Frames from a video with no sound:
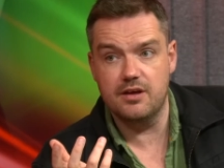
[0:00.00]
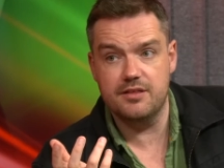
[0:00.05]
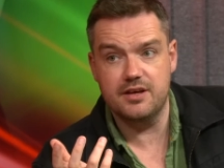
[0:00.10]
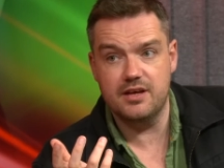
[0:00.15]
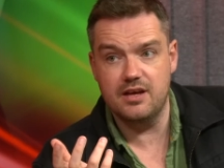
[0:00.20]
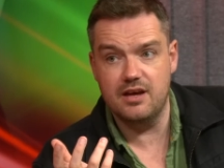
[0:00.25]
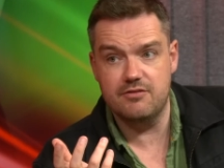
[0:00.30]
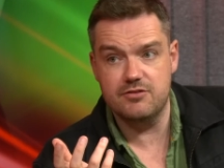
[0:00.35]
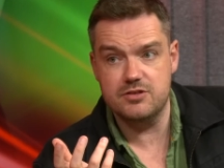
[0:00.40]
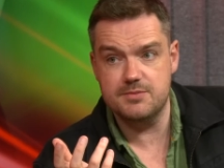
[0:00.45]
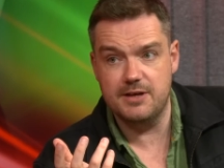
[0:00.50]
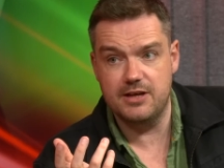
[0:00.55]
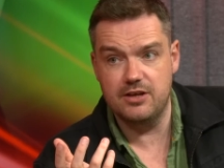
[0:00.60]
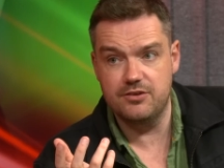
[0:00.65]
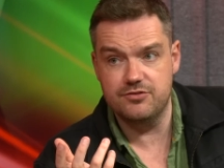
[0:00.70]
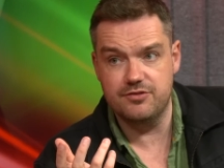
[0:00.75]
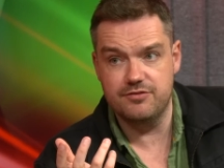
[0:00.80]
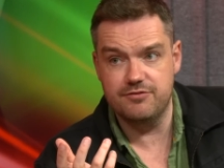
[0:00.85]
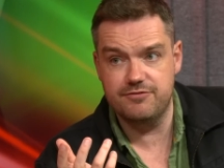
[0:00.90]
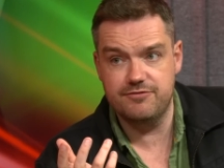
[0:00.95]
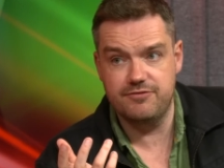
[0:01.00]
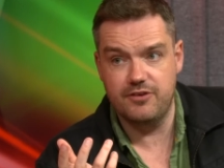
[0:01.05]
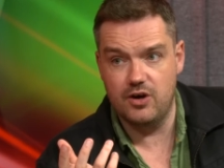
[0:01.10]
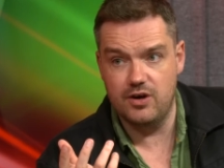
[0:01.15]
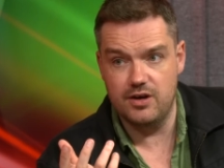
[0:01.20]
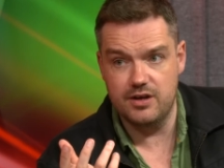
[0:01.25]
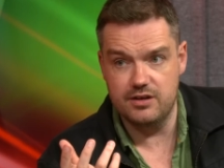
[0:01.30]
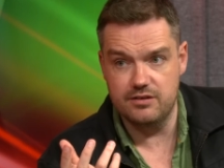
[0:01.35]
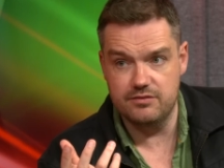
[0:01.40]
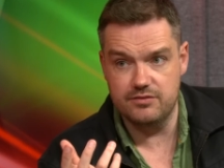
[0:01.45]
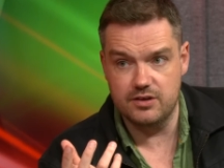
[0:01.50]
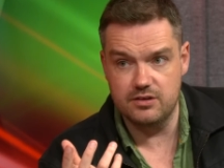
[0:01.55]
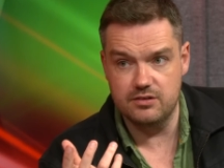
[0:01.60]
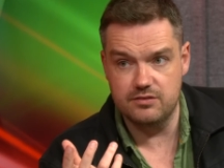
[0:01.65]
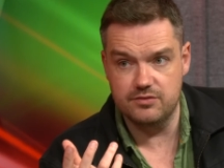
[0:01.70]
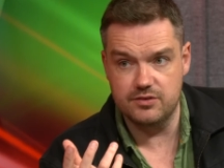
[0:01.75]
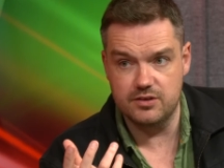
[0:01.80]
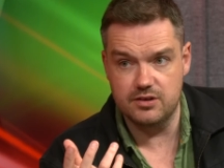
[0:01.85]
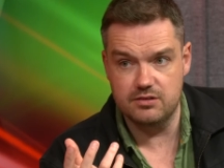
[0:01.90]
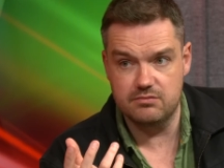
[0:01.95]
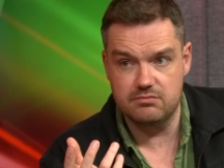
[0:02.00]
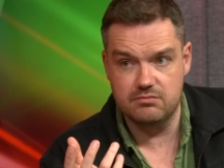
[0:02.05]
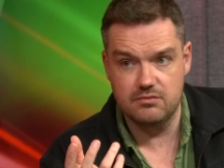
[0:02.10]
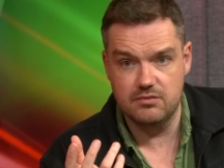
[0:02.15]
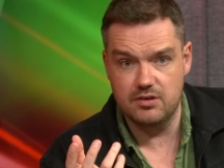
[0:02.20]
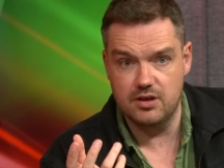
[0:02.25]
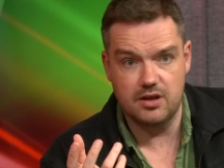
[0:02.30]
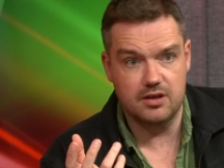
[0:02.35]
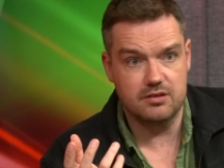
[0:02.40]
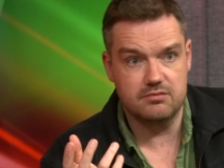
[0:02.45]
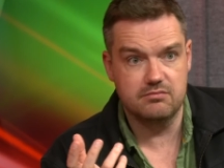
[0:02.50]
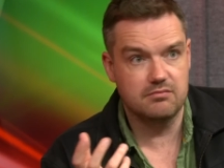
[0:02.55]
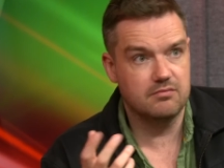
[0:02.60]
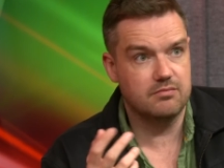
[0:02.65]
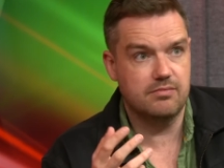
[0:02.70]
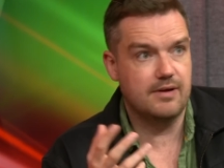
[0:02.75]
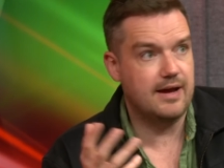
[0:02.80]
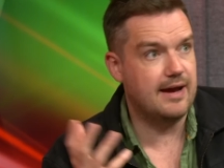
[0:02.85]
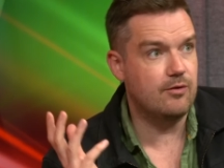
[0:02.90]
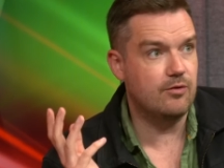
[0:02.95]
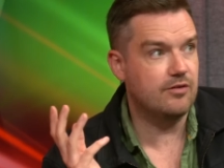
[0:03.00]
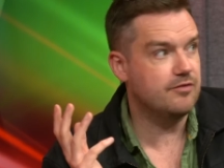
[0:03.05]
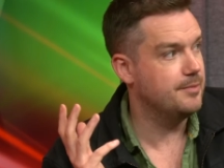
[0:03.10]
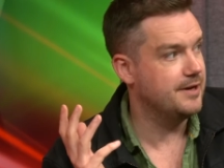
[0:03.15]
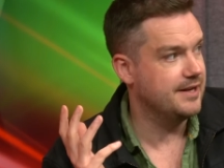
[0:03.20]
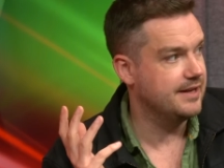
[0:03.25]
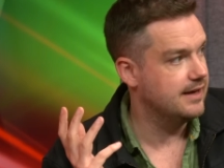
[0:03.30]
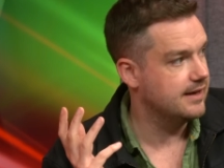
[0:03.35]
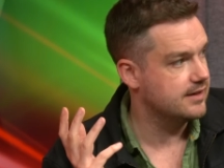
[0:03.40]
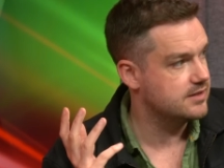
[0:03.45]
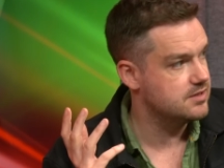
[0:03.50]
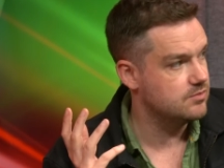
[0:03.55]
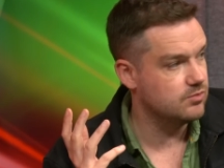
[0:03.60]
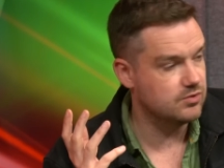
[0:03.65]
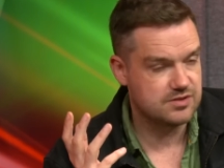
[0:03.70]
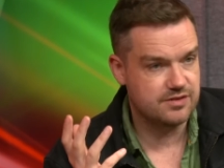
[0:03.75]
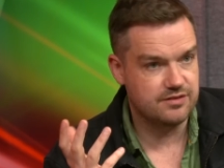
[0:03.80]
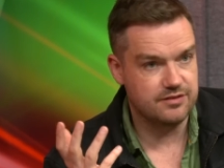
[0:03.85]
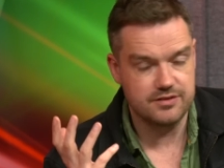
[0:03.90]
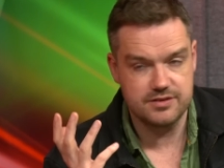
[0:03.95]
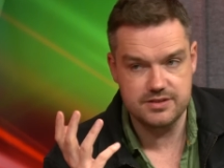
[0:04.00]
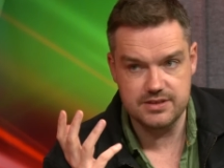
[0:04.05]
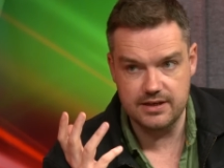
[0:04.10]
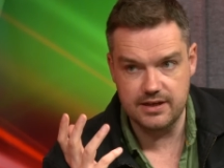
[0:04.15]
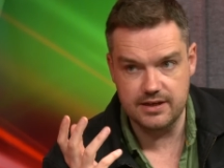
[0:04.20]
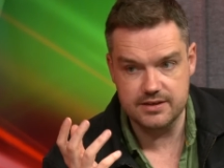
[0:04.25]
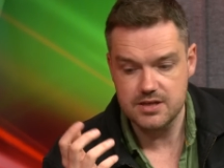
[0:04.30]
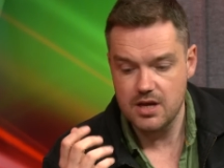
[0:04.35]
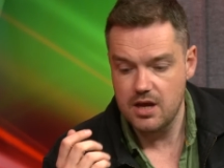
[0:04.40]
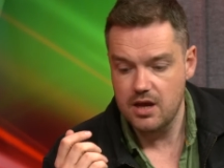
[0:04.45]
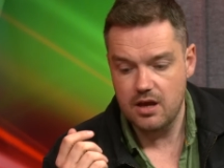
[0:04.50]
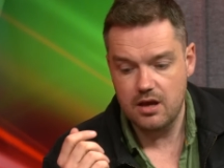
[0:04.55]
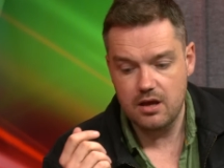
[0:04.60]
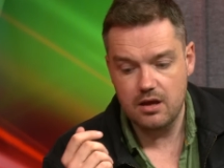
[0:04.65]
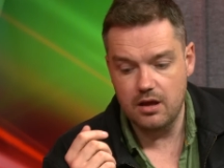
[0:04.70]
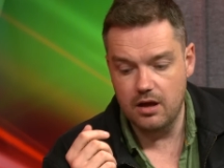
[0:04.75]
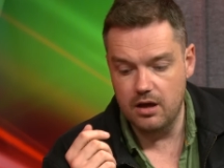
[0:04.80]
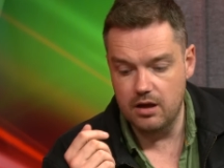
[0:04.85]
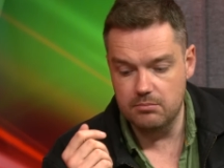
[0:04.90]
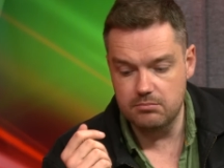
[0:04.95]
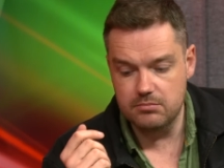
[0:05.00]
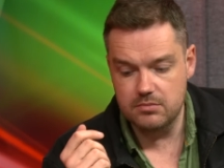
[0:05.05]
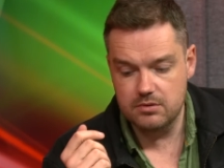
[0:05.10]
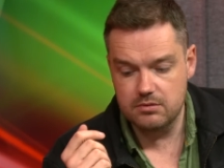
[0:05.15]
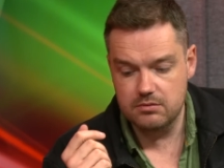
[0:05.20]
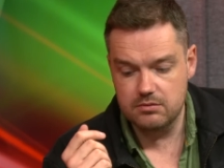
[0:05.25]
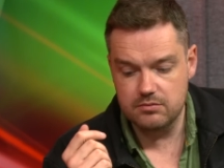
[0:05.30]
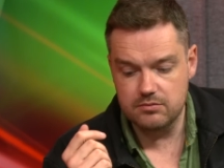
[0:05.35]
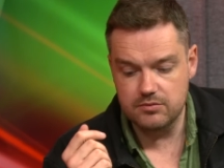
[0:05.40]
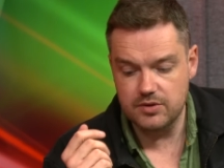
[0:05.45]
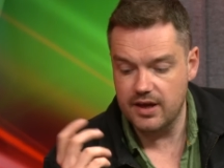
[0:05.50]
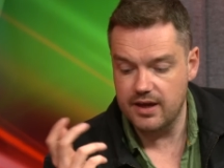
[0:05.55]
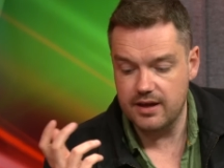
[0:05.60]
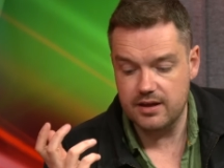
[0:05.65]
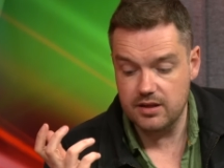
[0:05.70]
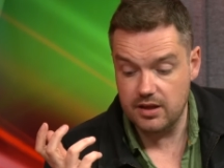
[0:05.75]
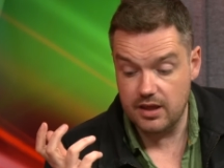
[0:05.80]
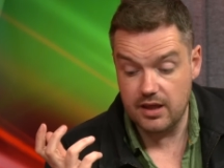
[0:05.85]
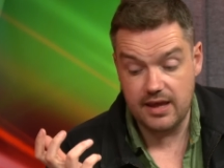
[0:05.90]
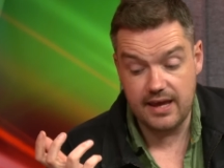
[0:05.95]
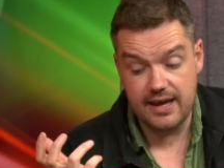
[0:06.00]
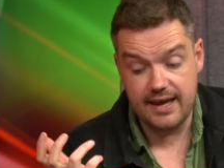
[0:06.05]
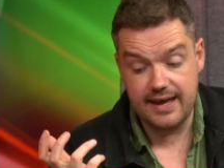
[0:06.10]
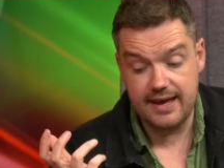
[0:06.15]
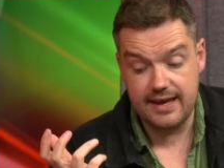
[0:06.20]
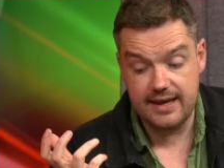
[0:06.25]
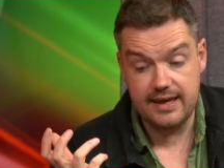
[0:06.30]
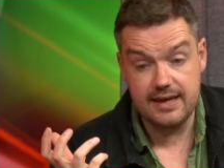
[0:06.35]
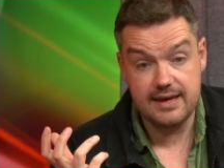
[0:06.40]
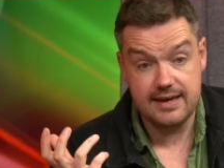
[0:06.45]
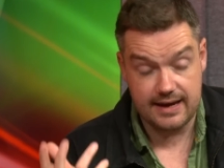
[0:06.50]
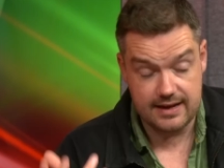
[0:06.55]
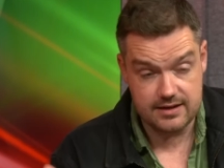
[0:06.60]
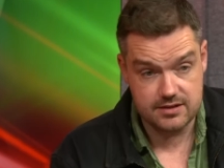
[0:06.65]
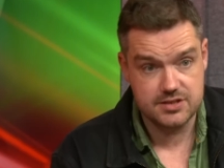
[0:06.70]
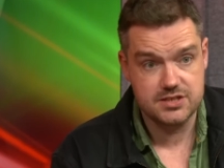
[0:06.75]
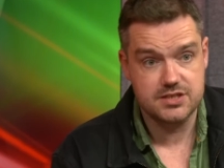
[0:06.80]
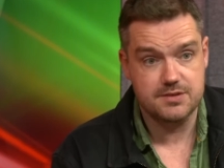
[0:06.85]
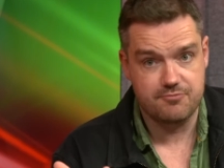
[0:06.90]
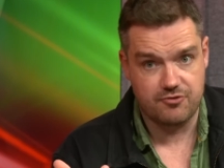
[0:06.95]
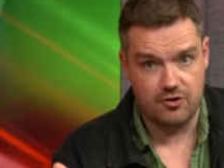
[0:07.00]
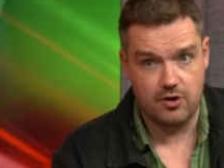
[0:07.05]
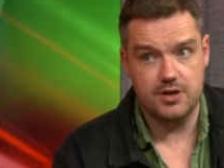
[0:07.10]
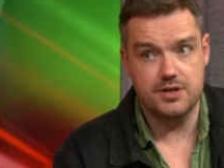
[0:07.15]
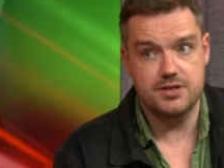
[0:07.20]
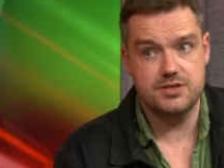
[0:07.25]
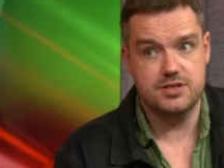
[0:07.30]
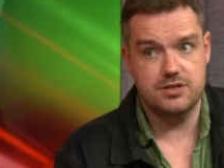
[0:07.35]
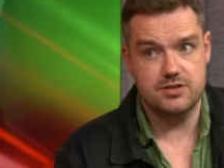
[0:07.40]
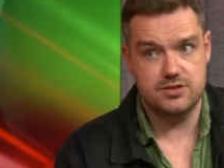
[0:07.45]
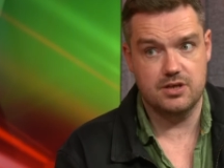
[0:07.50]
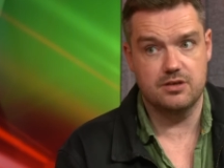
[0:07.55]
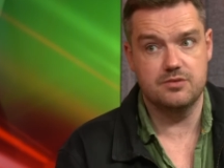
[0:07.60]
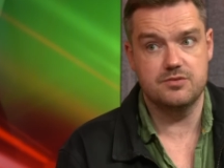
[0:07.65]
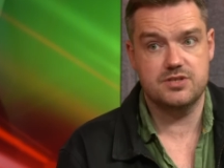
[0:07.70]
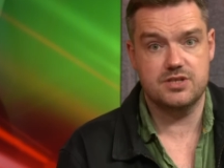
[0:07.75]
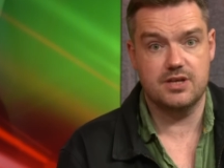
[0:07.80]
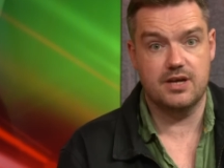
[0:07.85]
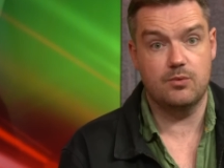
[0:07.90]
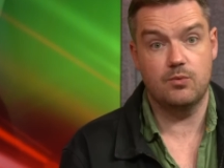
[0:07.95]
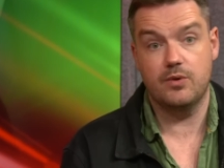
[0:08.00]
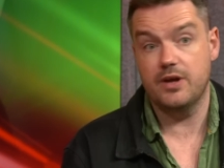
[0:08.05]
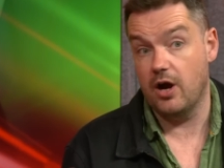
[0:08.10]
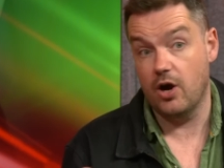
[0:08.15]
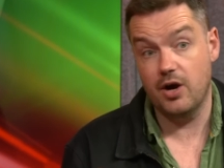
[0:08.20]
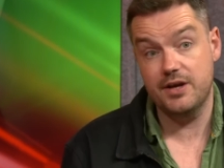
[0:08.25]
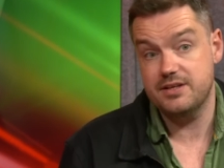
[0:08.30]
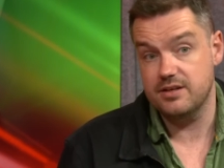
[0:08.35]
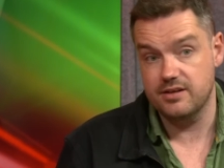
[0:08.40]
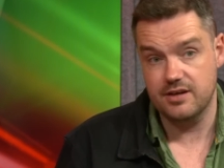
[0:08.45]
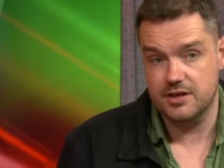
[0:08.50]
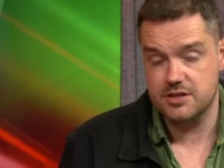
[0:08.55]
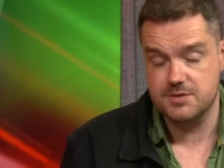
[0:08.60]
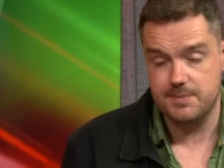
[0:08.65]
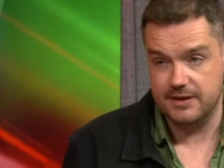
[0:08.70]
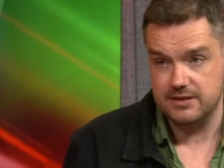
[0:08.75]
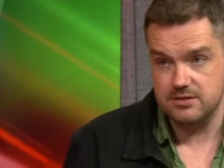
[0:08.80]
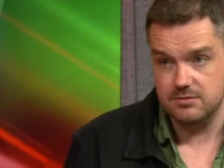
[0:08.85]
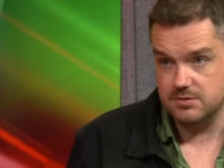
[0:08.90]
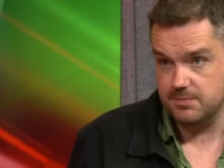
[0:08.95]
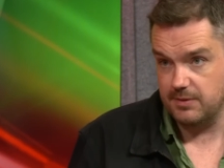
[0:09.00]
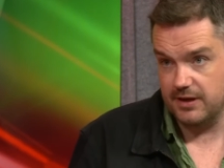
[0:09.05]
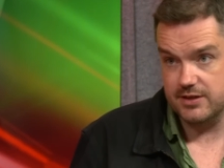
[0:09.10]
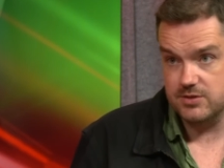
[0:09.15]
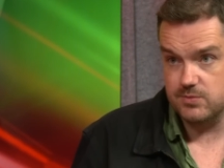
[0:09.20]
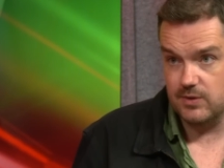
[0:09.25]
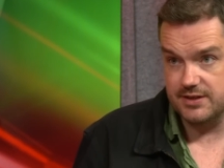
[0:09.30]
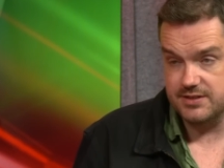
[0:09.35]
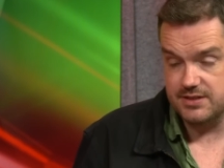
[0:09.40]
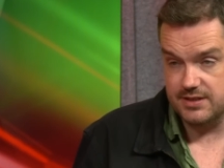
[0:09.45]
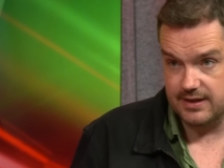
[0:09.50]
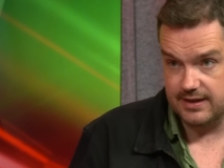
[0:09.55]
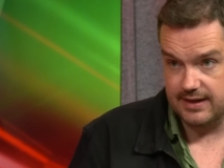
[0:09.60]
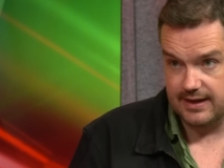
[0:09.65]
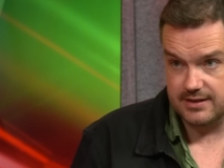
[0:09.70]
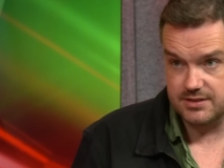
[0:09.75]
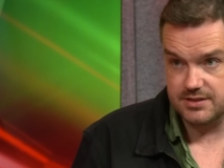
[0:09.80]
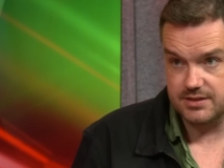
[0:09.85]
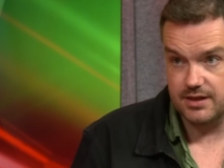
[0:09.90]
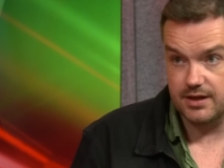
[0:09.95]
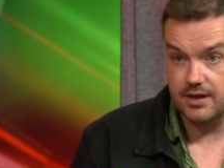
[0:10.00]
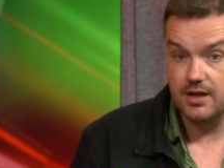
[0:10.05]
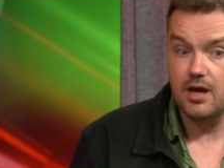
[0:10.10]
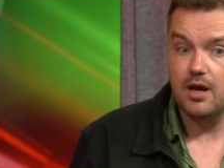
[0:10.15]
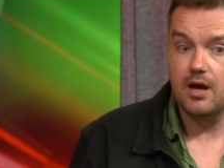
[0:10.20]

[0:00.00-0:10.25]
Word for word: I think he averaged about 105 over however many legs it was, 30 legs. Yeah, he can surprise you, Jose. I didn't expect him to play as well as he did last year.